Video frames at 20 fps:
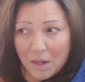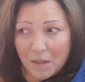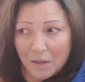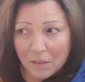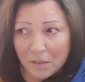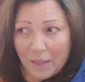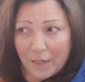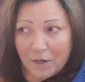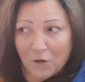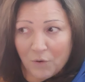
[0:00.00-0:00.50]

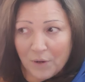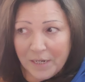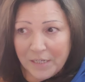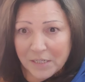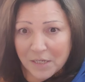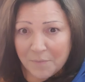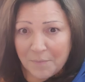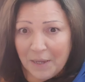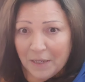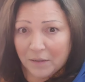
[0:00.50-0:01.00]
Like
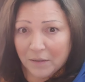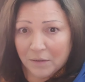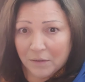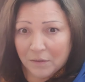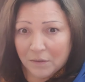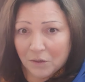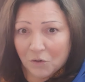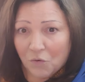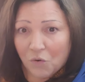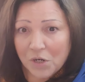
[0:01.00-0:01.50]
crazy amount
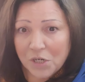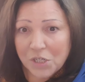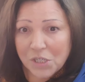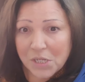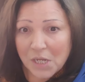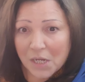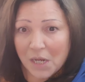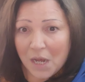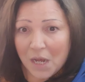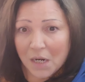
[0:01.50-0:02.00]
to crush the
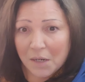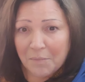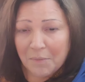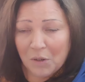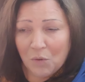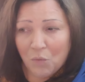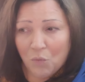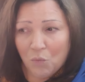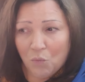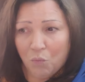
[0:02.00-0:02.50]
economy.
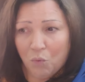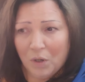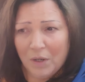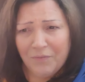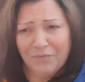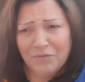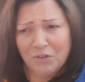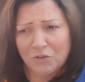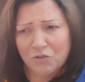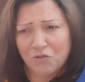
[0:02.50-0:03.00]
What
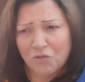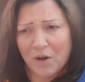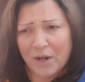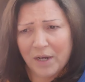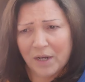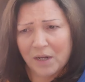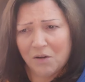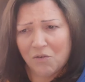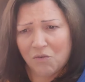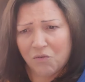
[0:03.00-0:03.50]
if they're trying
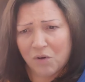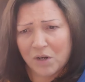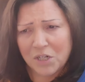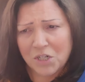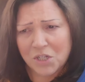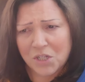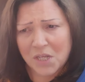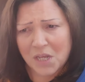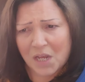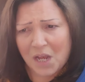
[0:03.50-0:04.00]
to crush
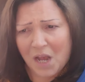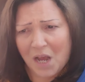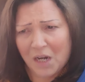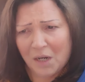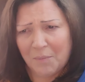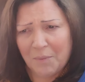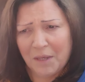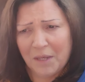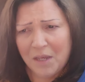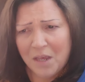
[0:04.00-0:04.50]
the
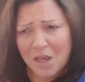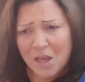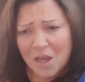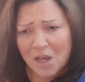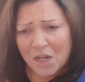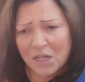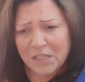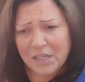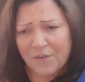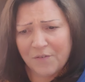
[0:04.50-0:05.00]
economy?
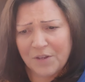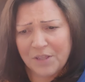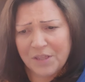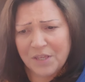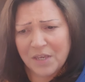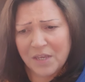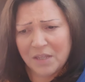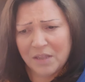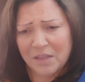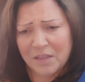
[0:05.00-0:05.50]
Because
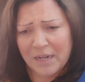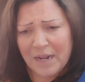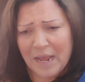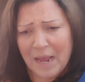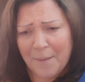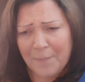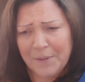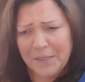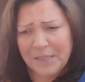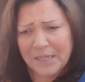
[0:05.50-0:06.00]
everything that
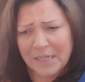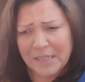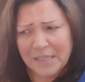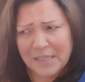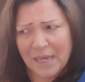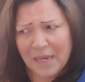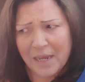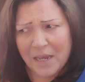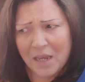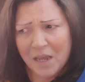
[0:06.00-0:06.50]
happens, they
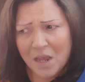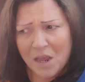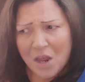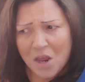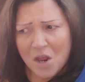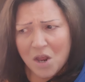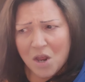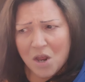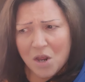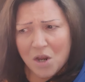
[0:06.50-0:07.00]
say,
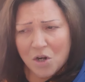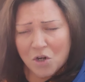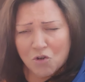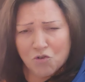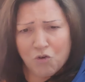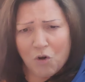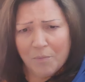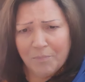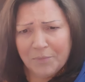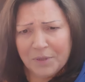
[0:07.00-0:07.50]

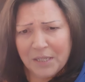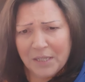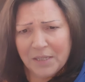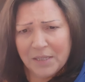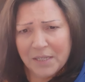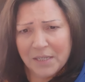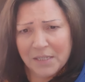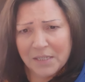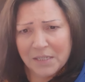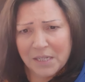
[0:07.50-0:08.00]
Trump did
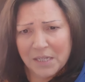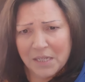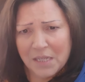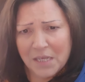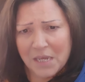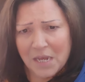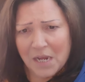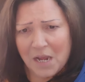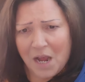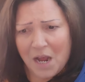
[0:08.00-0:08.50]
this to
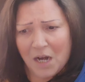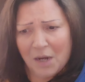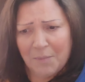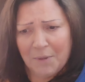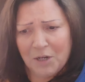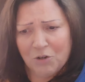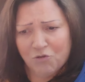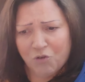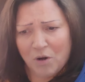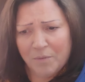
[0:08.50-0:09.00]
the
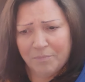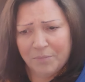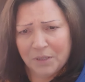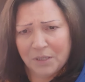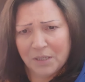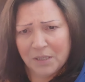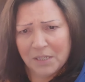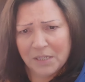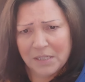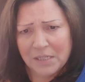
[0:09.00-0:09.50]
economy. Trump
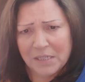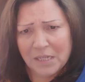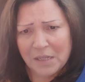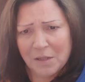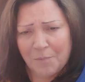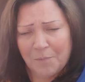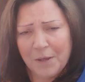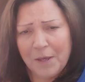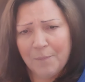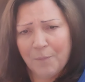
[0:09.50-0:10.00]
did this to the
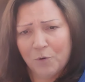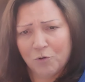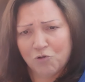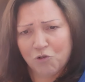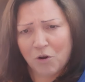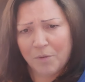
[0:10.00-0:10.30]
people.